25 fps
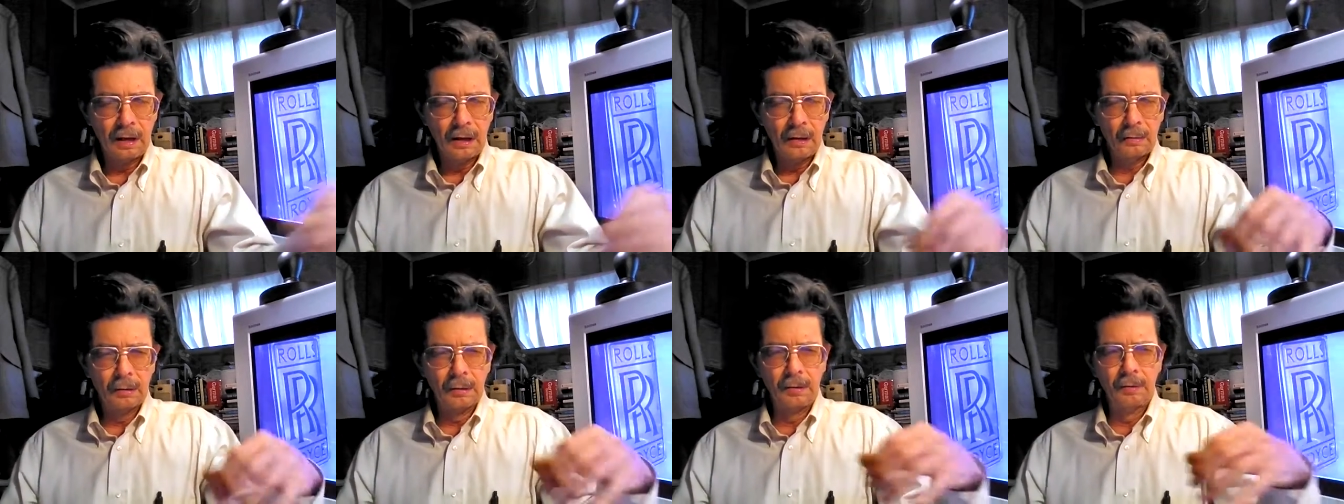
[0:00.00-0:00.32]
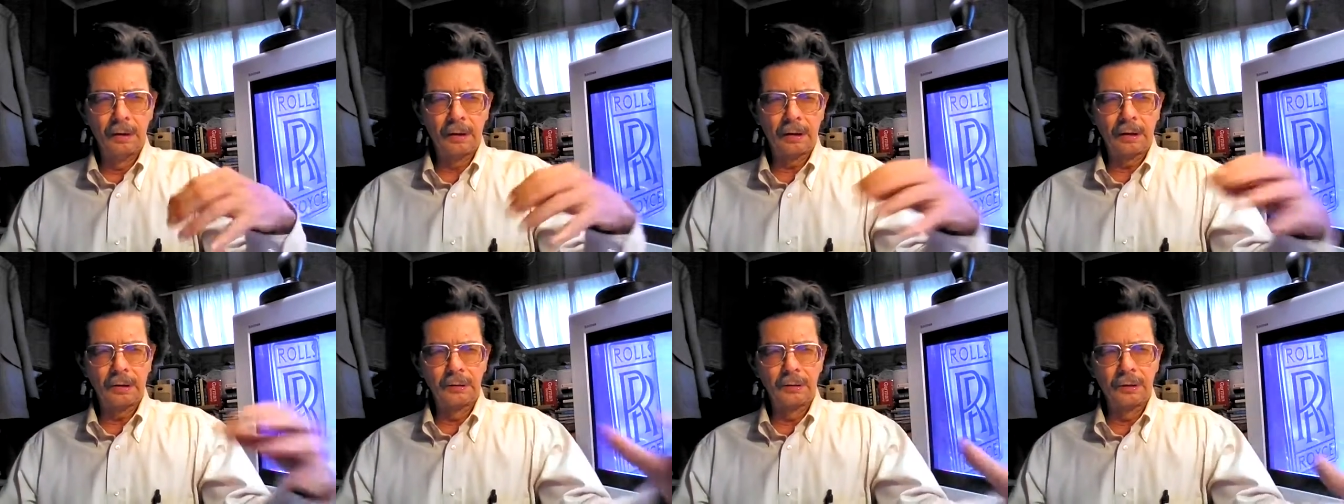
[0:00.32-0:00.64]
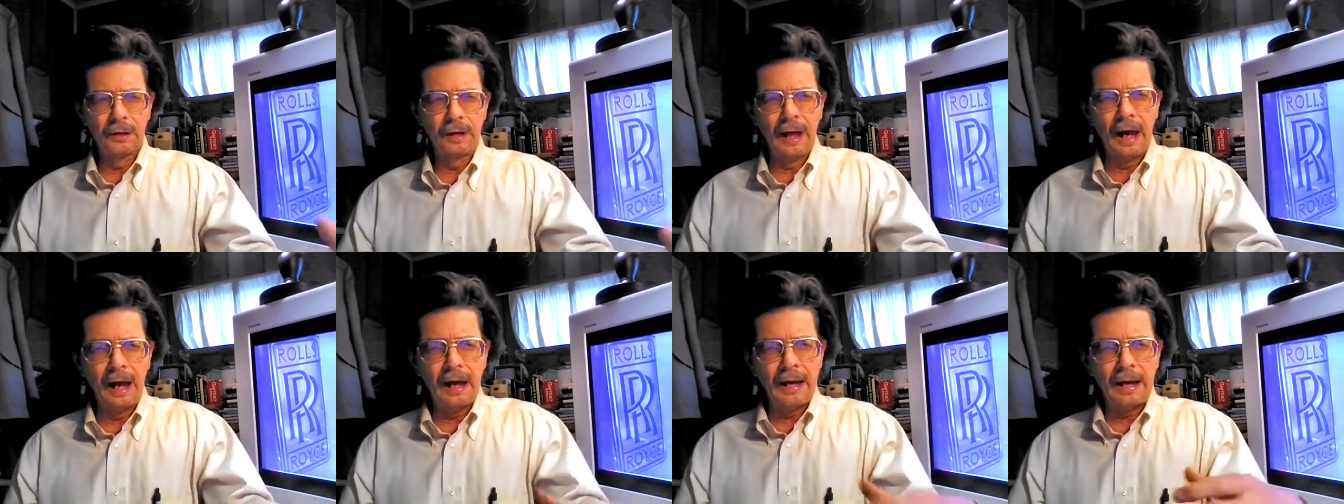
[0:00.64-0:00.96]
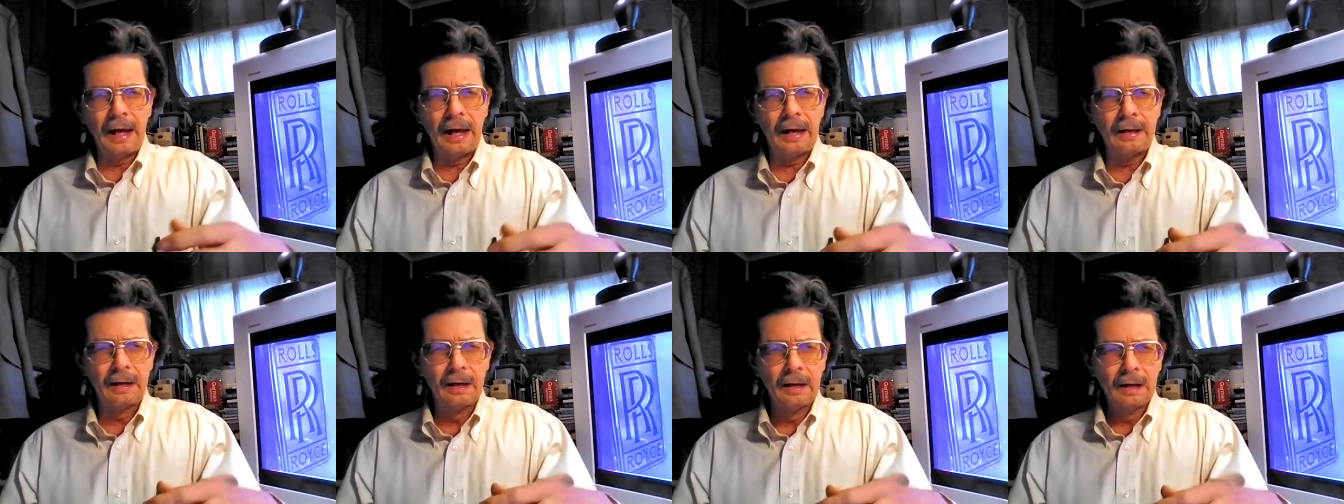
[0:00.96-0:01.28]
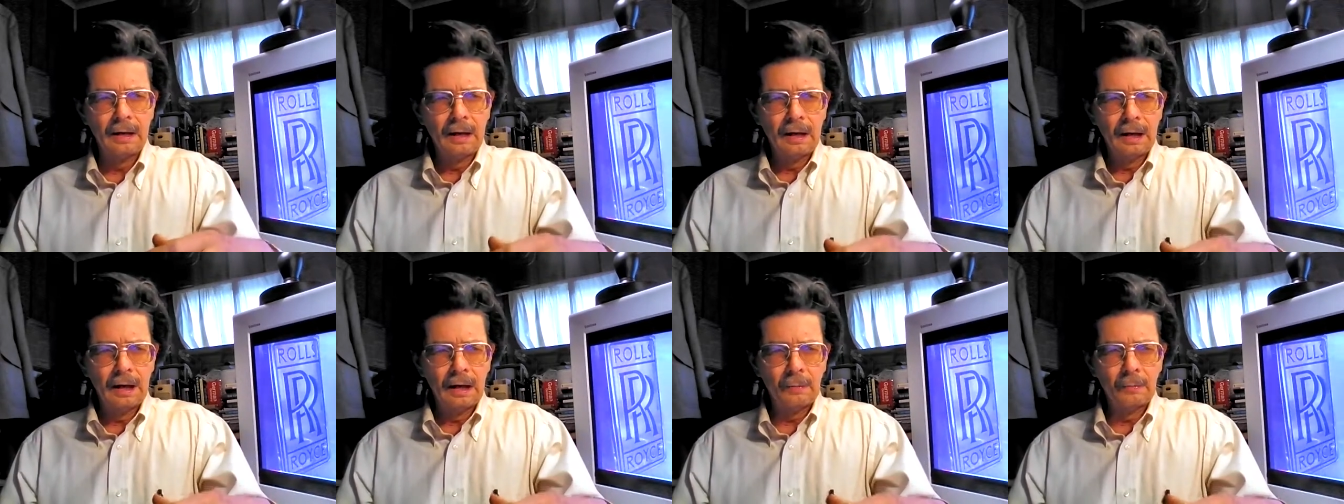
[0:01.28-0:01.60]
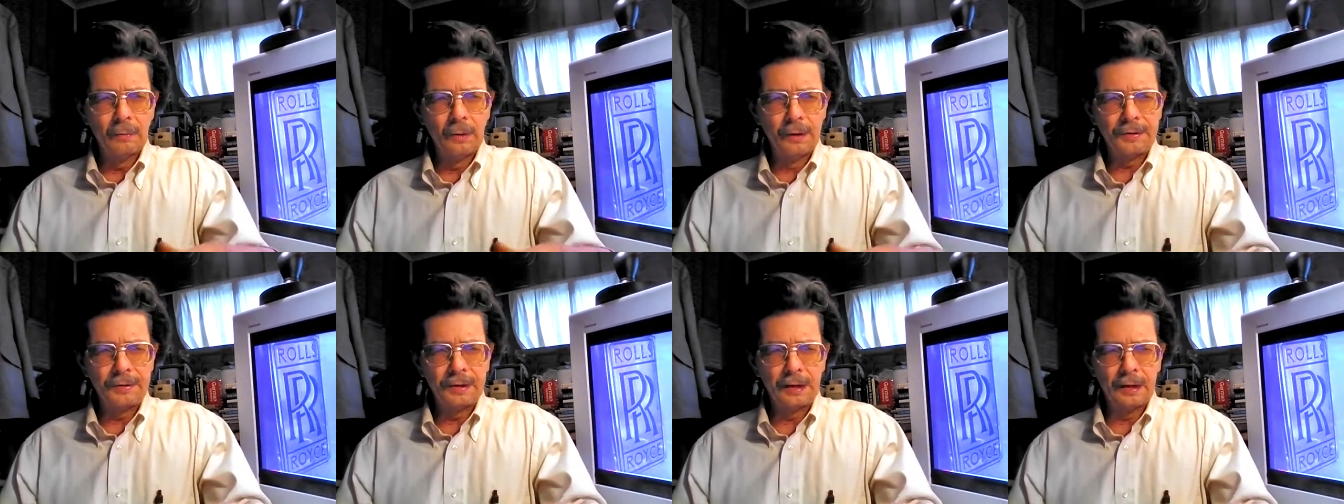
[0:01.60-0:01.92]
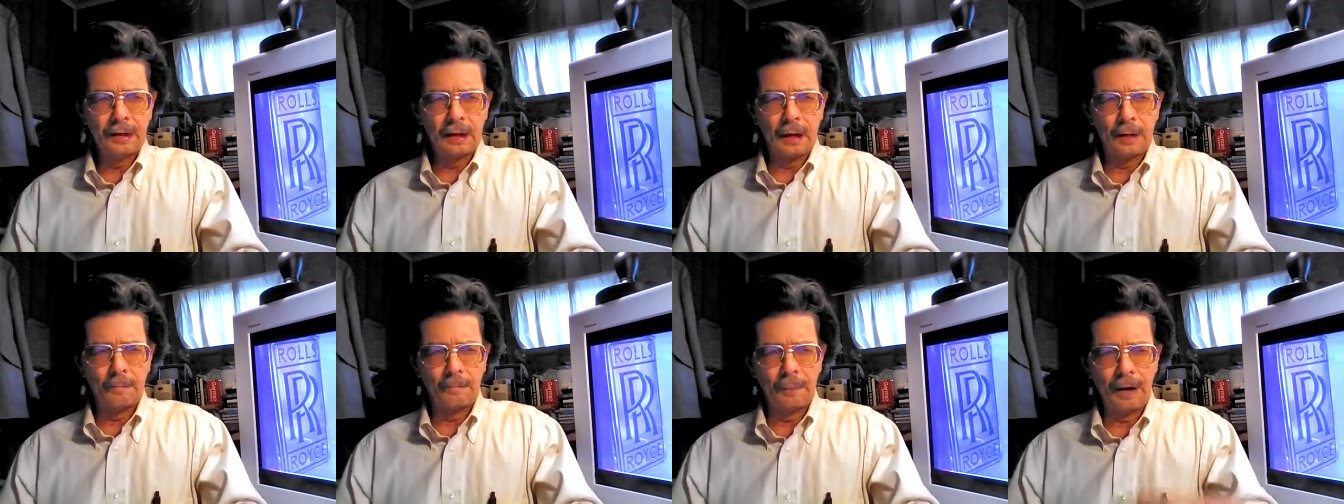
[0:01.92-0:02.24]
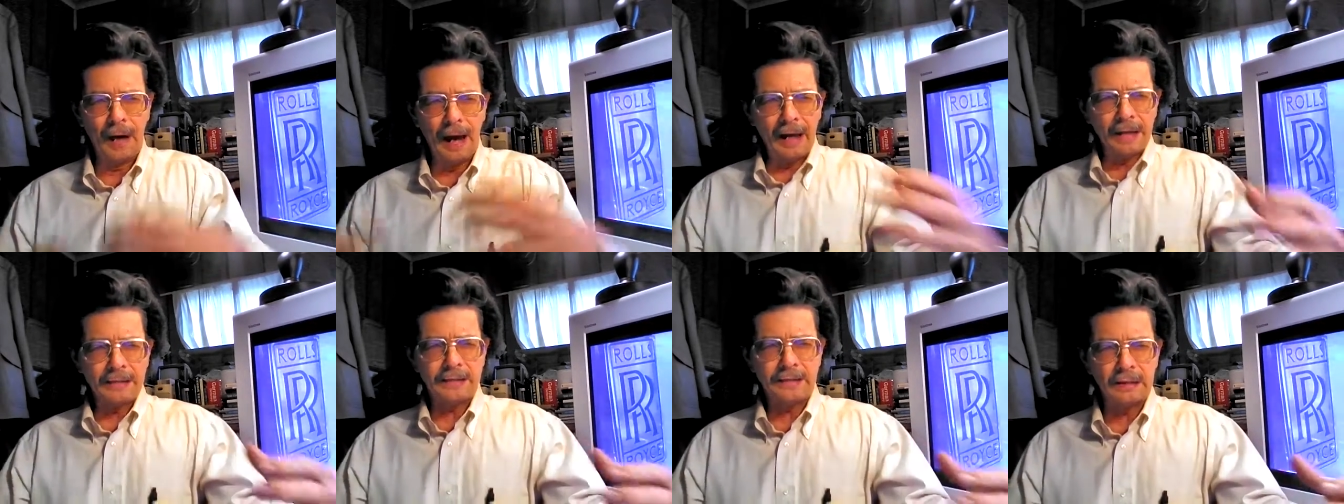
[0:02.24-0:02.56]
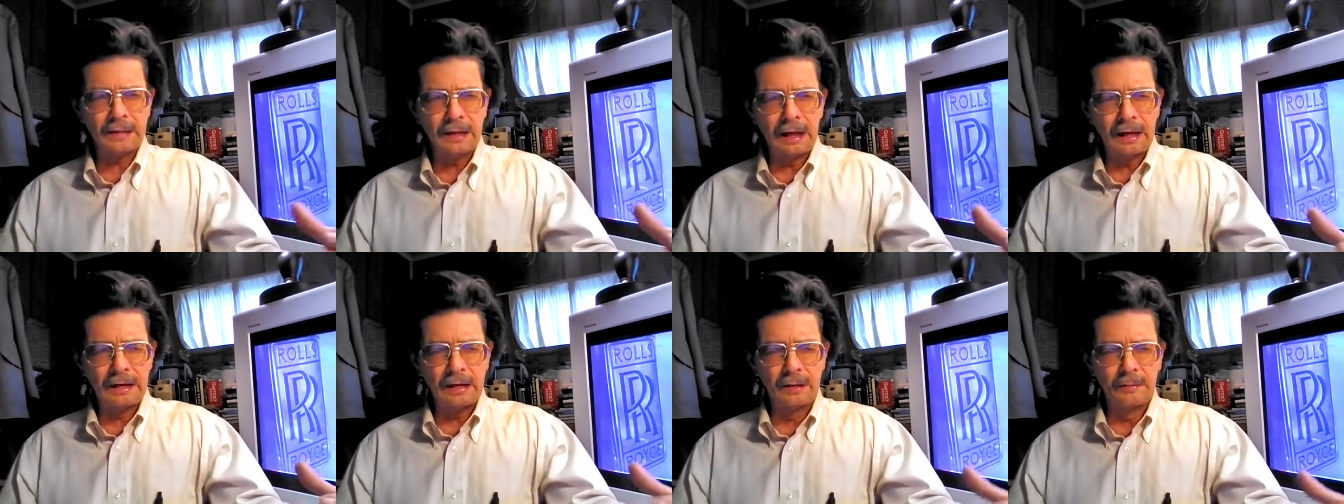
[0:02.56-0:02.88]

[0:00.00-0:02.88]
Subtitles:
We were created with the capacity